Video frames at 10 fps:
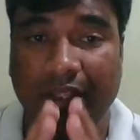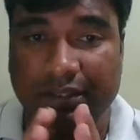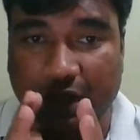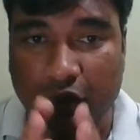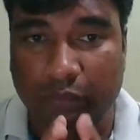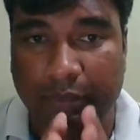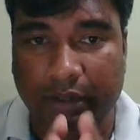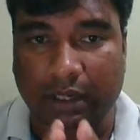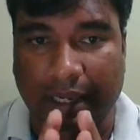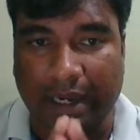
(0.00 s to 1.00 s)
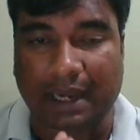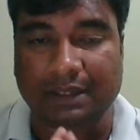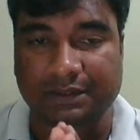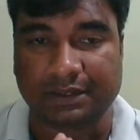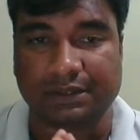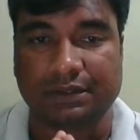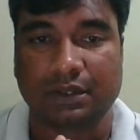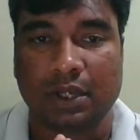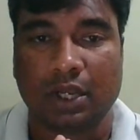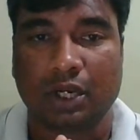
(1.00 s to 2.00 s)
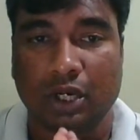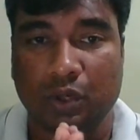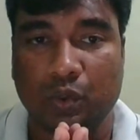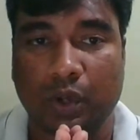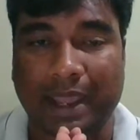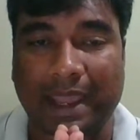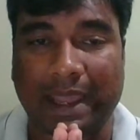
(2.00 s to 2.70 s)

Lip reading: psychometric analysis do